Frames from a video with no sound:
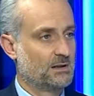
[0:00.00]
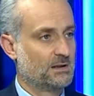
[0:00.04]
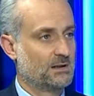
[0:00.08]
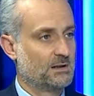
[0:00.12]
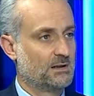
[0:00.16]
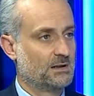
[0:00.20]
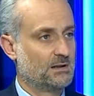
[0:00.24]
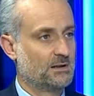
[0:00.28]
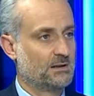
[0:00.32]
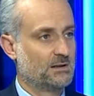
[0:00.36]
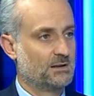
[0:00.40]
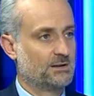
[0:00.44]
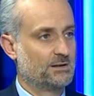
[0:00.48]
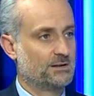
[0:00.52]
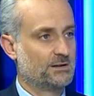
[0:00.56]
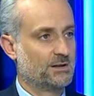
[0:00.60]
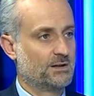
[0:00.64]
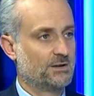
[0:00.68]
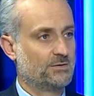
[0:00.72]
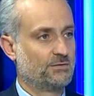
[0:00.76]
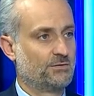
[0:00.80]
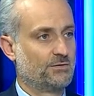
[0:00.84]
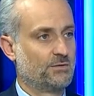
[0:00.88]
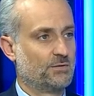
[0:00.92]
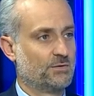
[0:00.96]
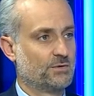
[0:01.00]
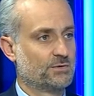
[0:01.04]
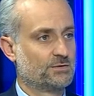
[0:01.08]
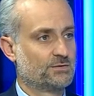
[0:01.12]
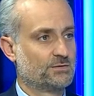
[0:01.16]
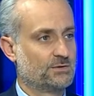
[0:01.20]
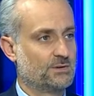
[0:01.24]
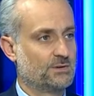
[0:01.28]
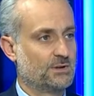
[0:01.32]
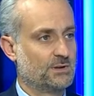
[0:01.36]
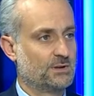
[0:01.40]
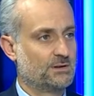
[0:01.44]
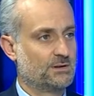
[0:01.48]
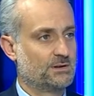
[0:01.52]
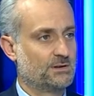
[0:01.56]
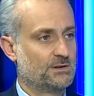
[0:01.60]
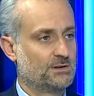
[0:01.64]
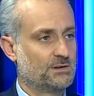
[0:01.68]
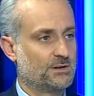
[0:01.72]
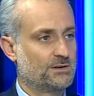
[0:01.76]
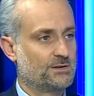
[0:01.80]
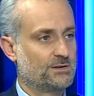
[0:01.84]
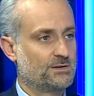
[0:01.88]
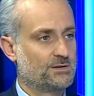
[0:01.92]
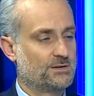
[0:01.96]
And therefore, today, the
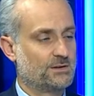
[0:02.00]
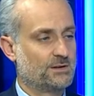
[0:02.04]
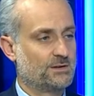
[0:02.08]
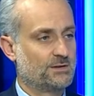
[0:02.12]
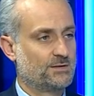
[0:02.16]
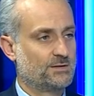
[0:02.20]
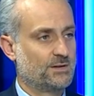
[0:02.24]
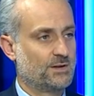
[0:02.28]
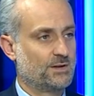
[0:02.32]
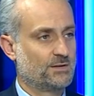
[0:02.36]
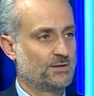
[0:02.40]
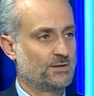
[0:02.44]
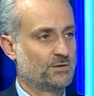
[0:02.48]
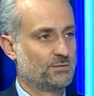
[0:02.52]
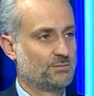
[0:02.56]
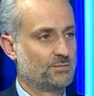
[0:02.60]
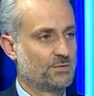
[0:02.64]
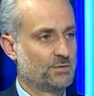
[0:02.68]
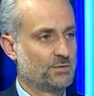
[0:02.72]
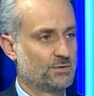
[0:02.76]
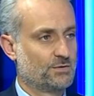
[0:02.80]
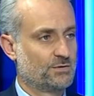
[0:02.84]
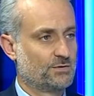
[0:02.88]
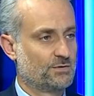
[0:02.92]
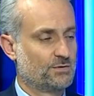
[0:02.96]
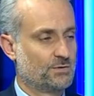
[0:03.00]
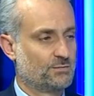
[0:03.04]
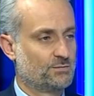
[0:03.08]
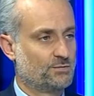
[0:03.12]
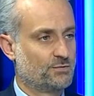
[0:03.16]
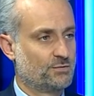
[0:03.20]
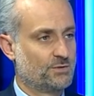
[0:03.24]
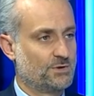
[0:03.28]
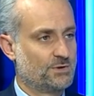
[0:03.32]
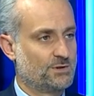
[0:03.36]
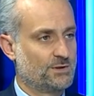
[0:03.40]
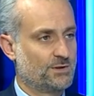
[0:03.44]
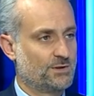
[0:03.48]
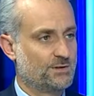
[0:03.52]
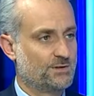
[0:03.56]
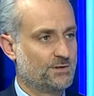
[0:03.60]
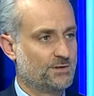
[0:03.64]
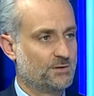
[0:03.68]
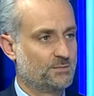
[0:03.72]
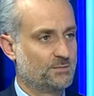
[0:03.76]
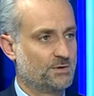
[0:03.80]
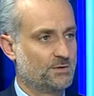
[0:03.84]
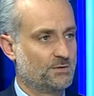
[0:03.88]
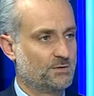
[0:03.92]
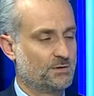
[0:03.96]
United States, as opposed to the
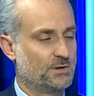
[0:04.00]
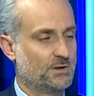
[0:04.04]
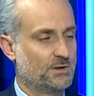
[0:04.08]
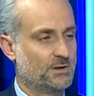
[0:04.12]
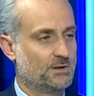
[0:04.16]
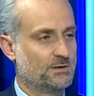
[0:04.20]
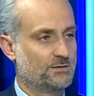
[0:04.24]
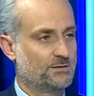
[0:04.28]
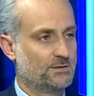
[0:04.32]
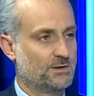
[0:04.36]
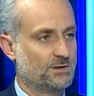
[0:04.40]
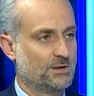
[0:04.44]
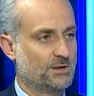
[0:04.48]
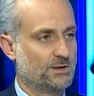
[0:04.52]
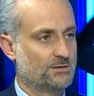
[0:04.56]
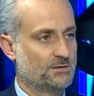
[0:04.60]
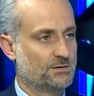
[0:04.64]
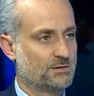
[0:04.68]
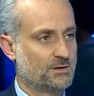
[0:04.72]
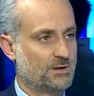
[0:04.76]
pre-JCPOA international